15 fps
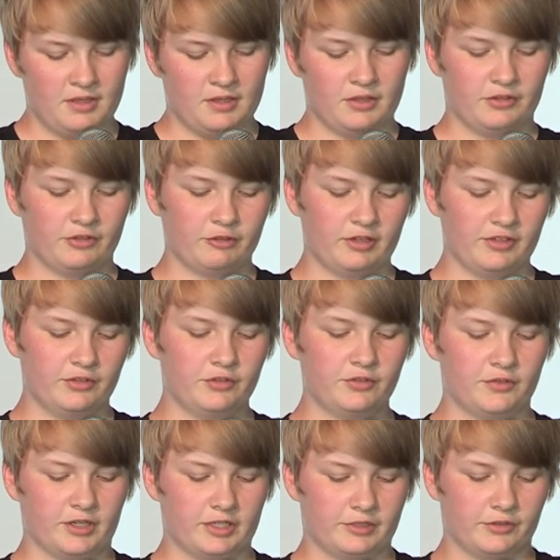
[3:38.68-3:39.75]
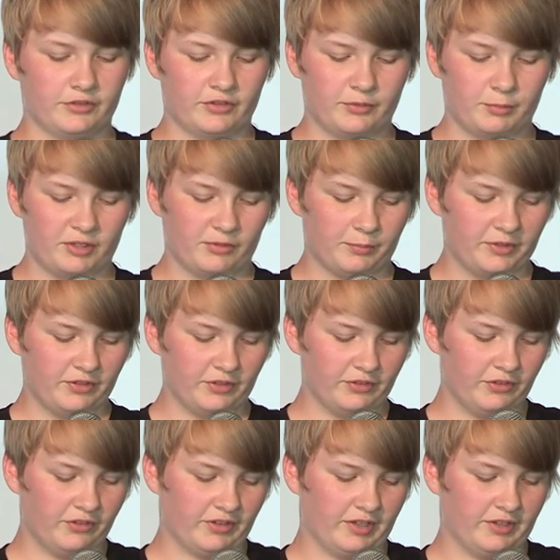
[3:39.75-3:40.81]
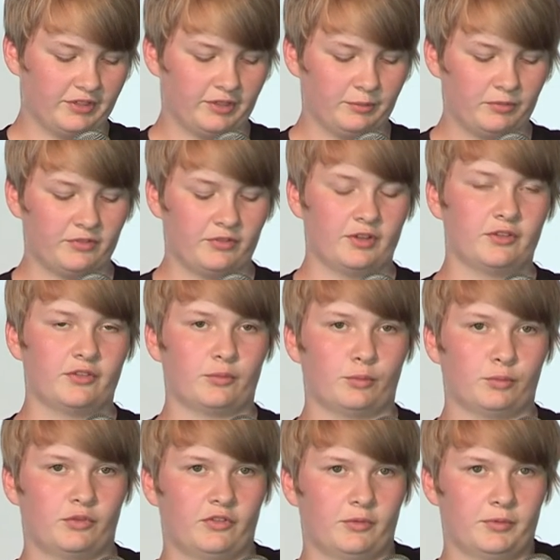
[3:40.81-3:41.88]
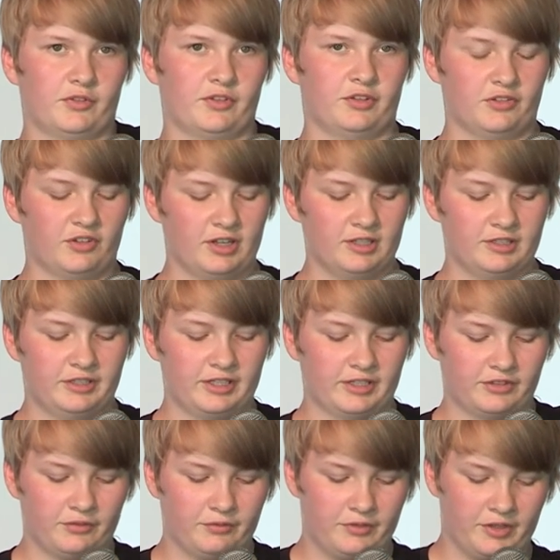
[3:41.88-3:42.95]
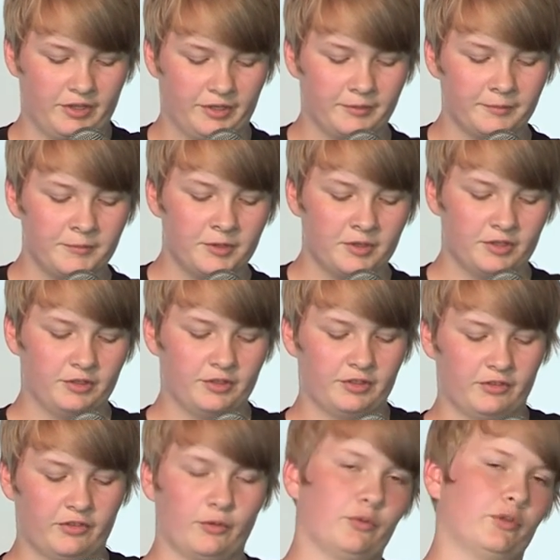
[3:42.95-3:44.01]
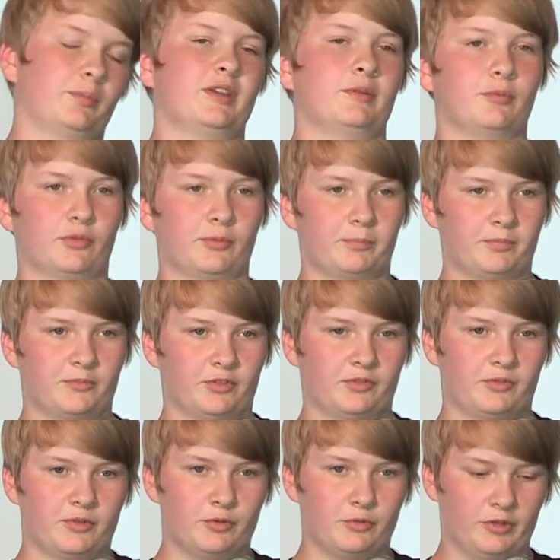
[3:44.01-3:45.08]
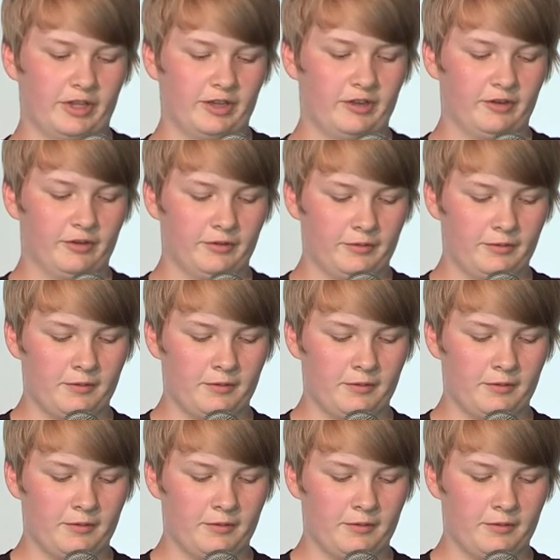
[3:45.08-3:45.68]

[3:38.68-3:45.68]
This creates a divide because it spreads misunderstanding and presents autism as an entirely negative thing, and it insults people just who they are.